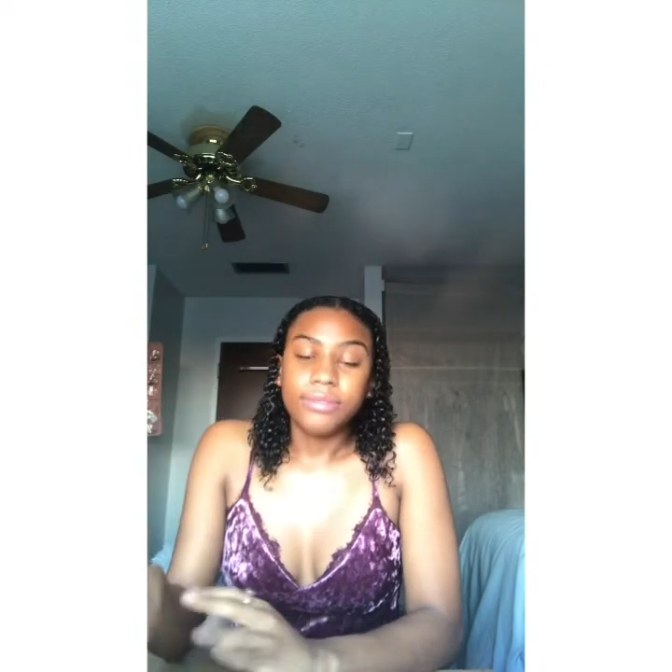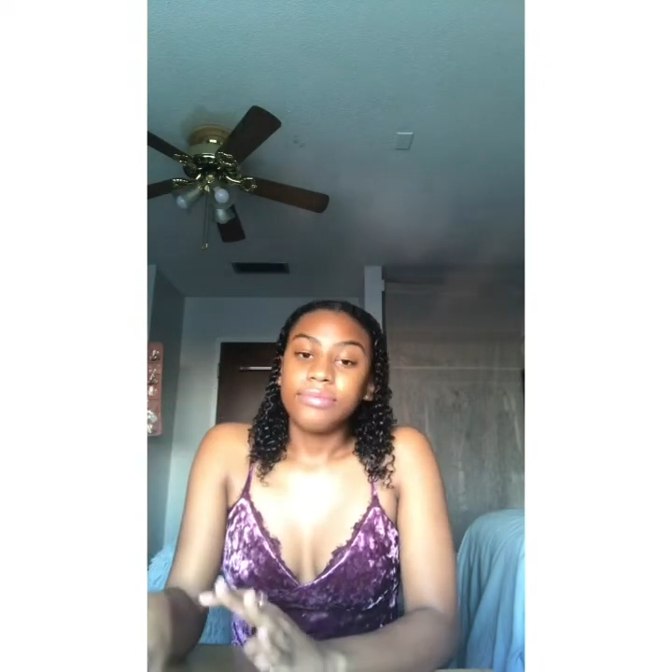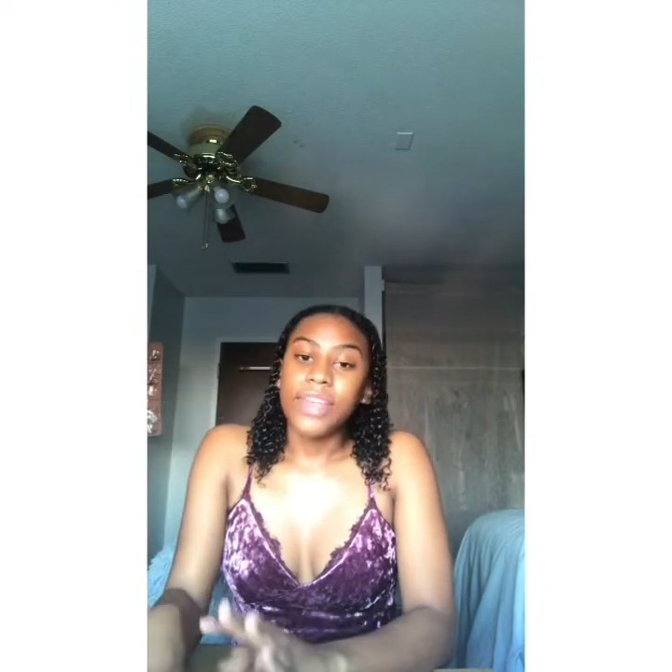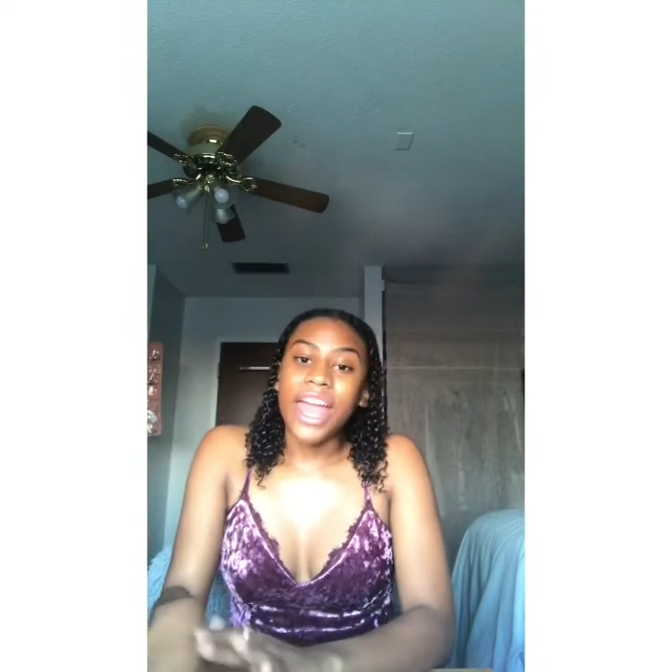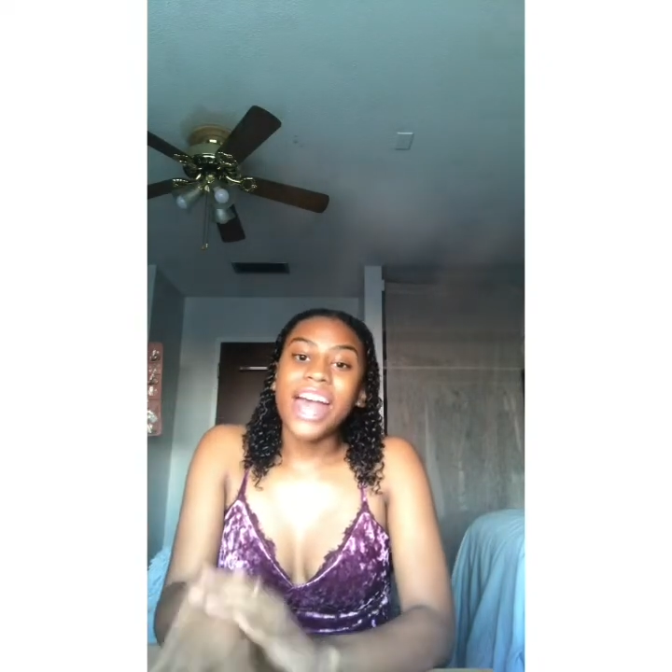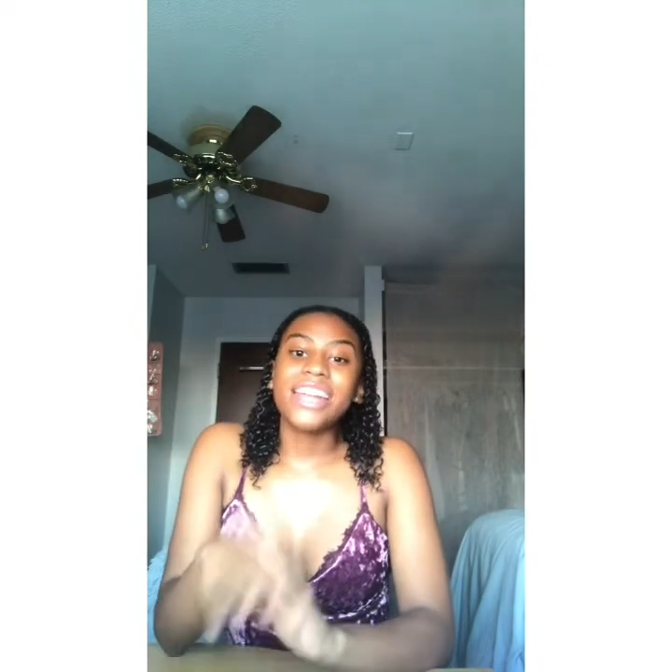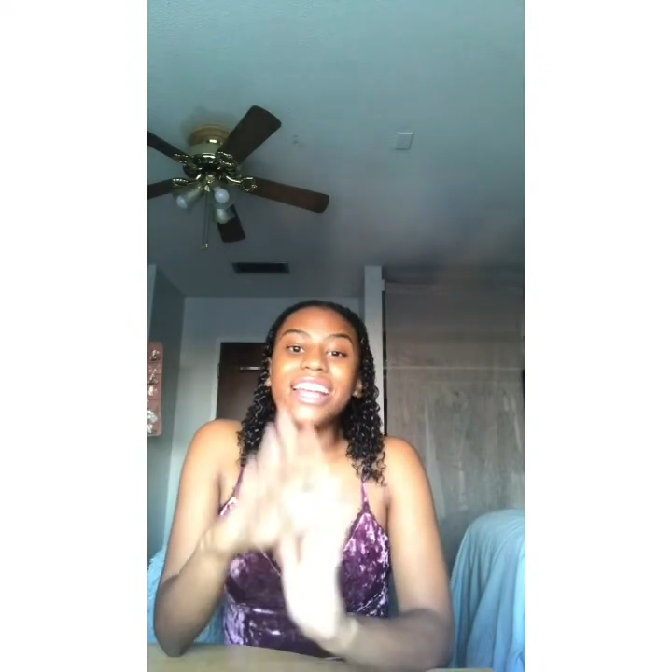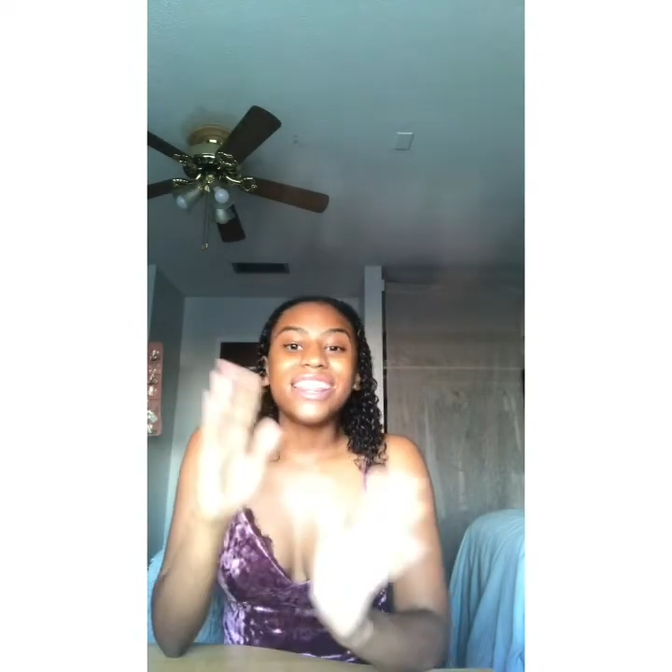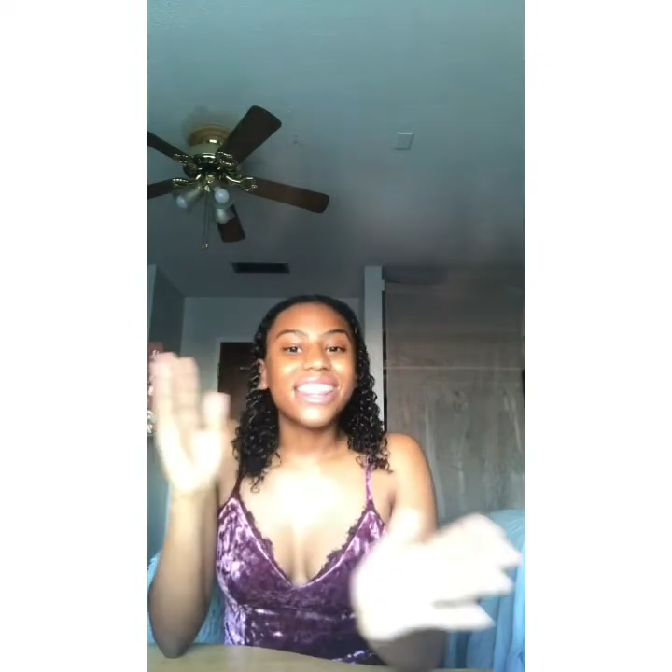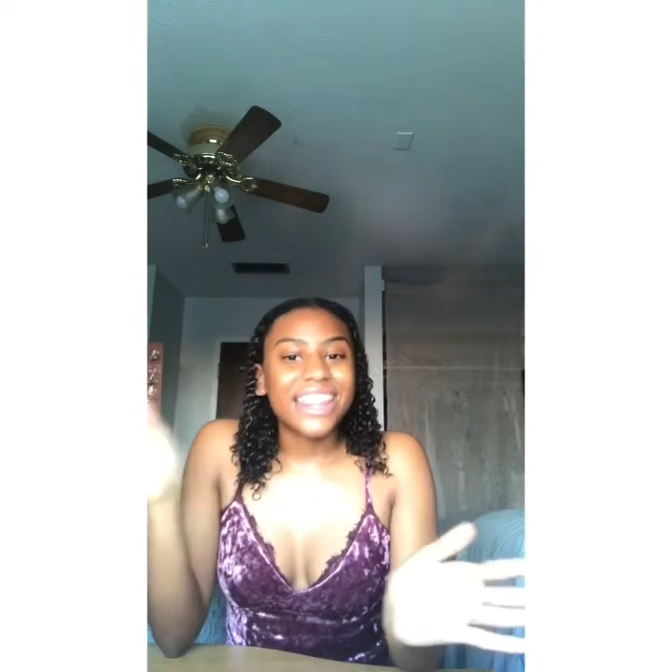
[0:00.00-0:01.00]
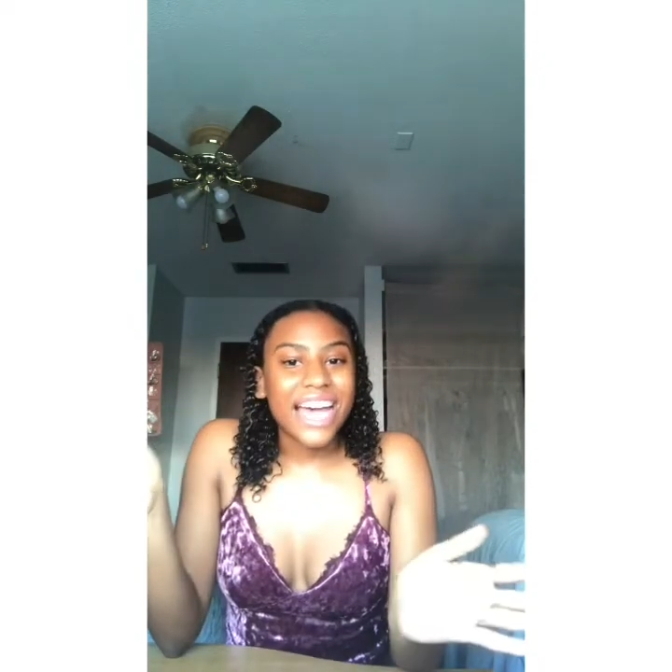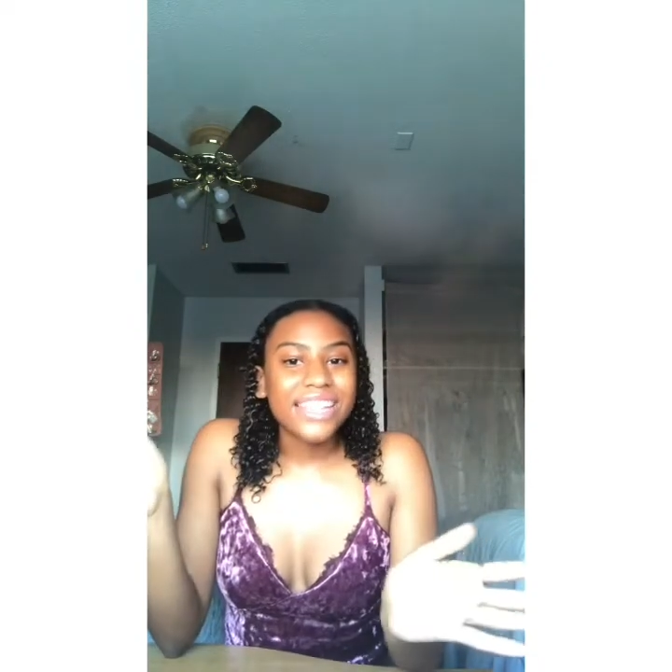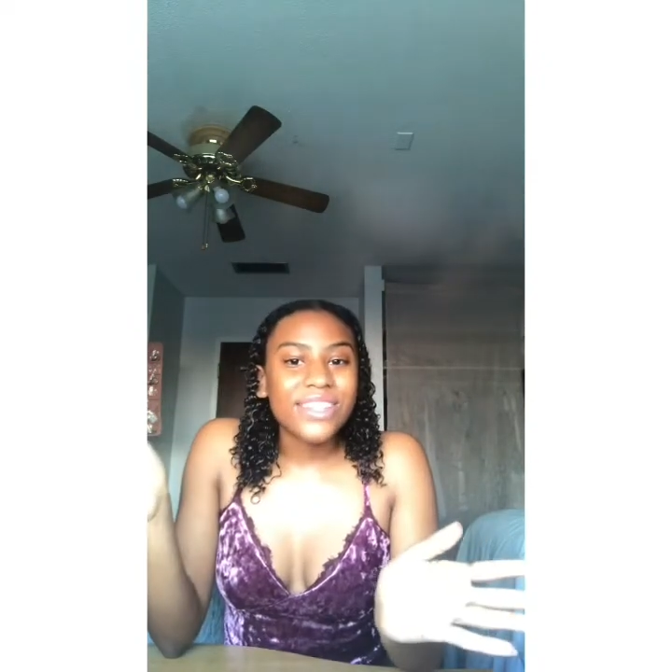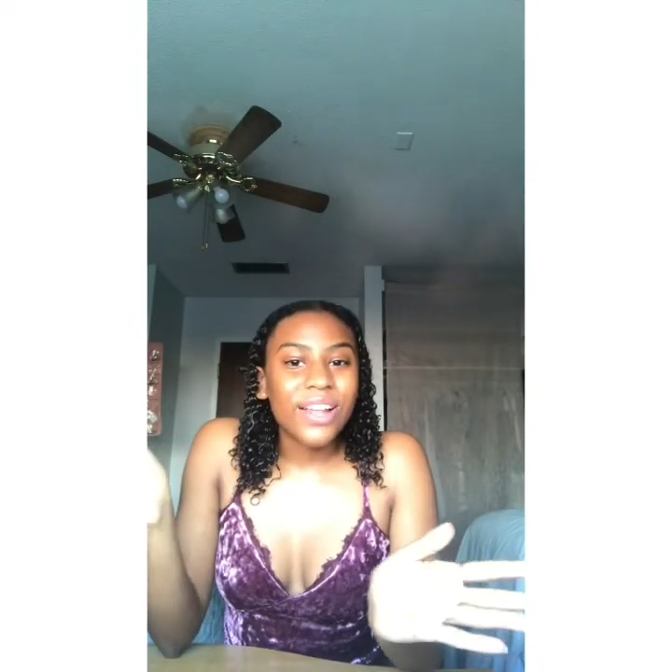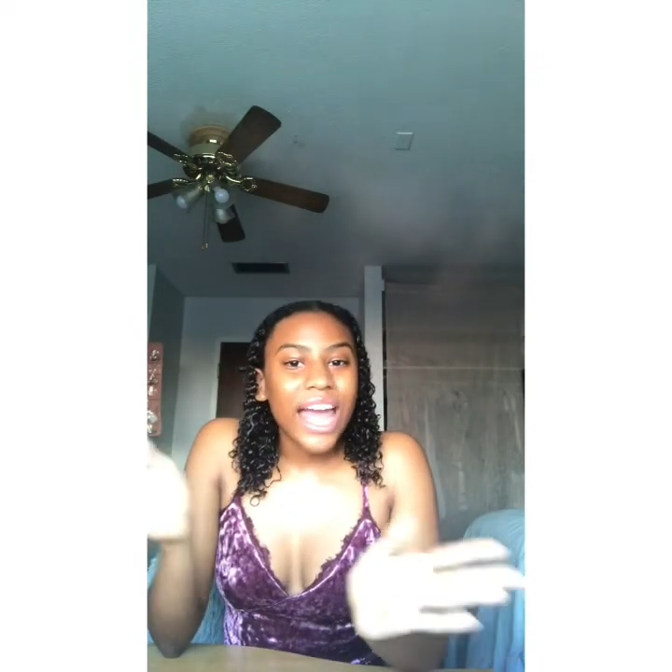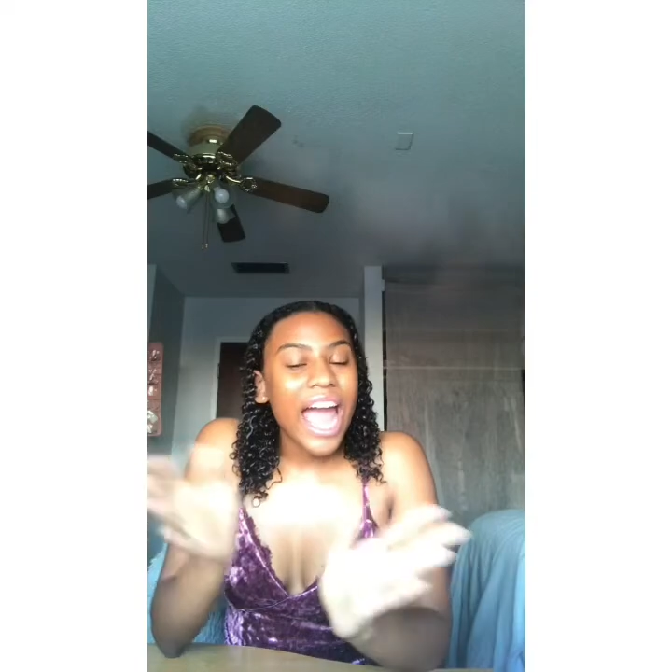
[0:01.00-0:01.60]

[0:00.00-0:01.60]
And that's all I